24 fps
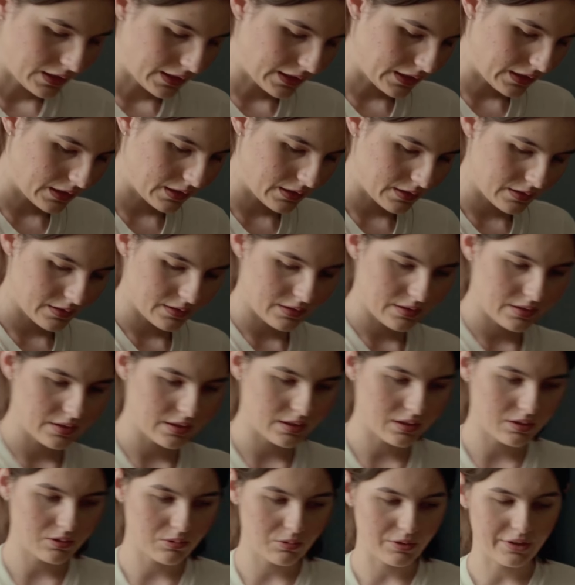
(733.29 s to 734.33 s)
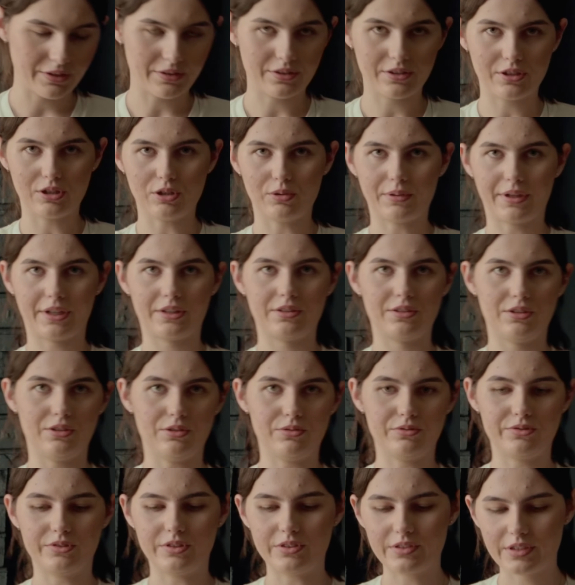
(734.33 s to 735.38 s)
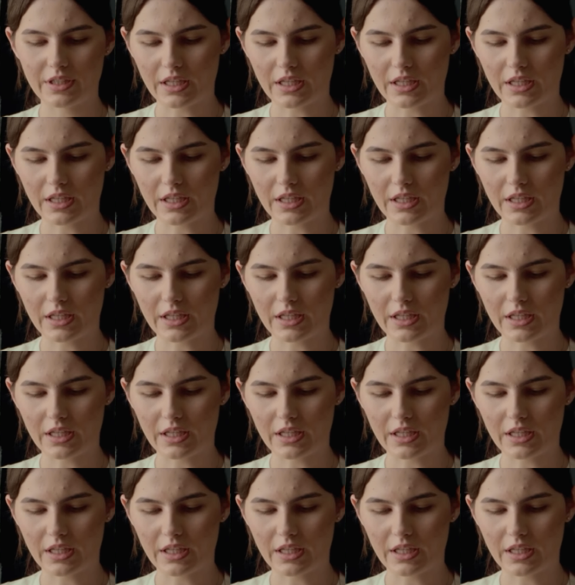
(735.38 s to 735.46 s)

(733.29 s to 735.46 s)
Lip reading: and we are going to use this